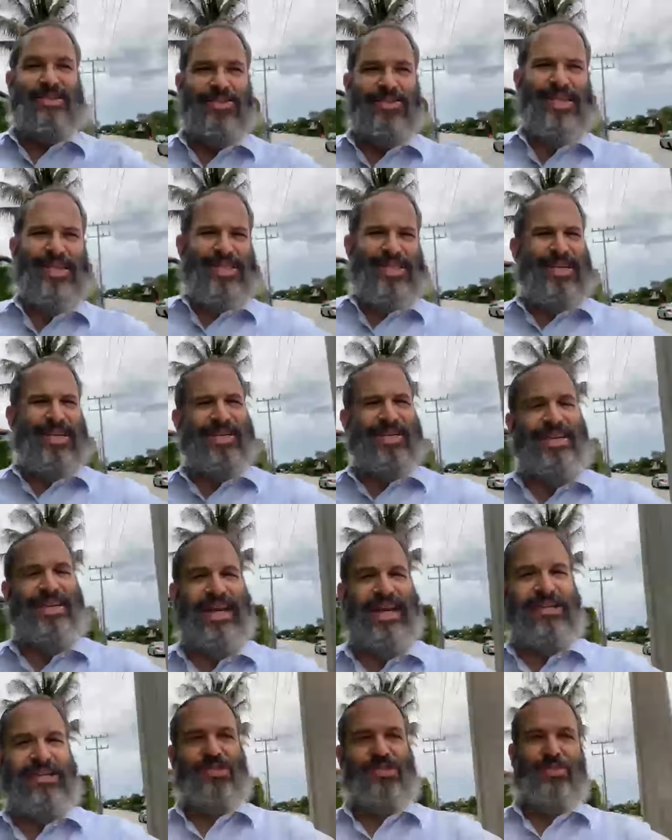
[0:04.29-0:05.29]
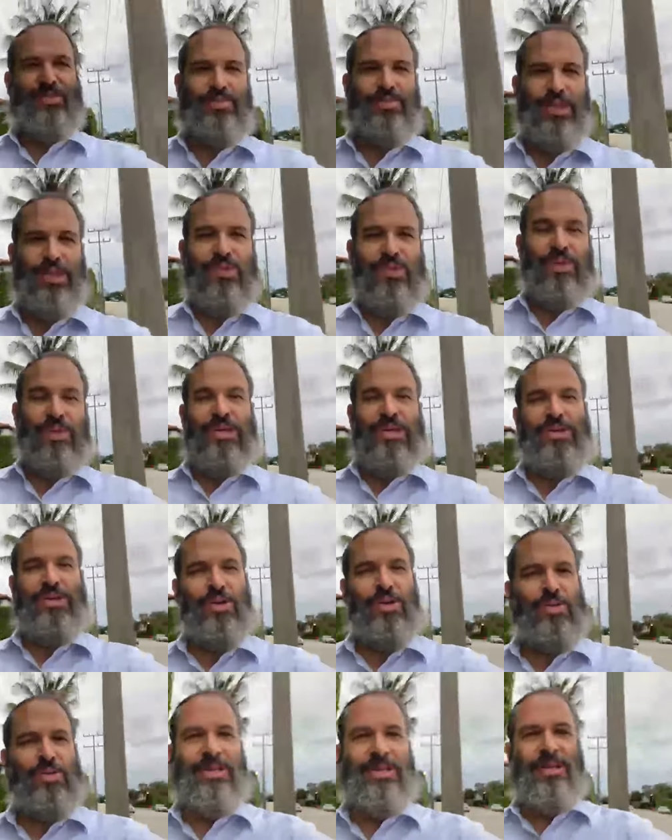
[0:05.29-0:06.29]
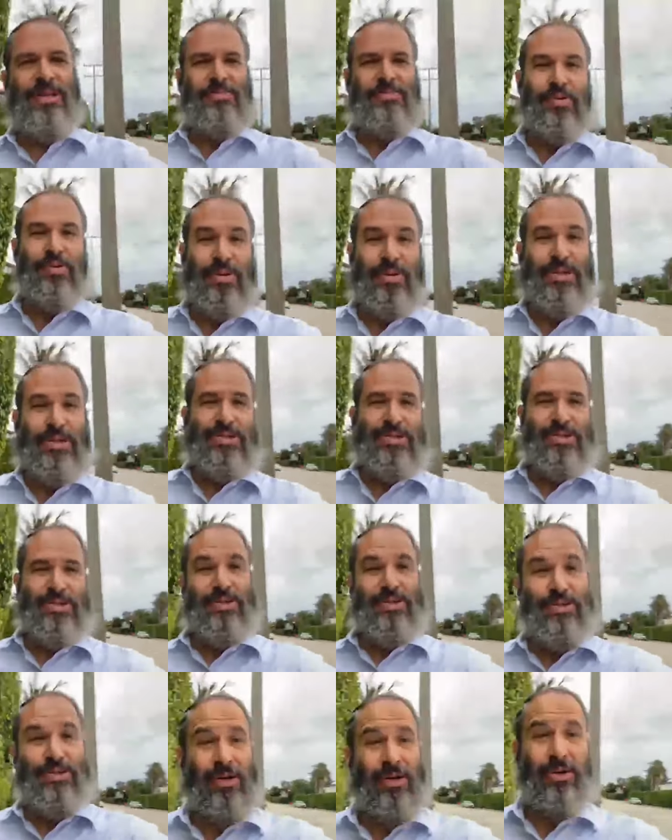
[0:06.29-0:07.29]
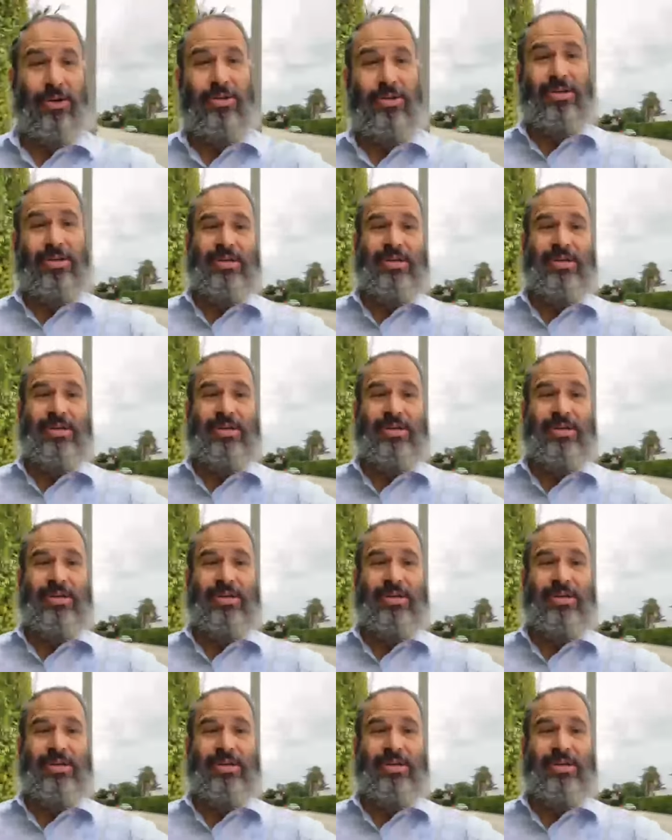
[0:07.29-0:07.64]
what's the connection between Yom Kippur and Sukkot?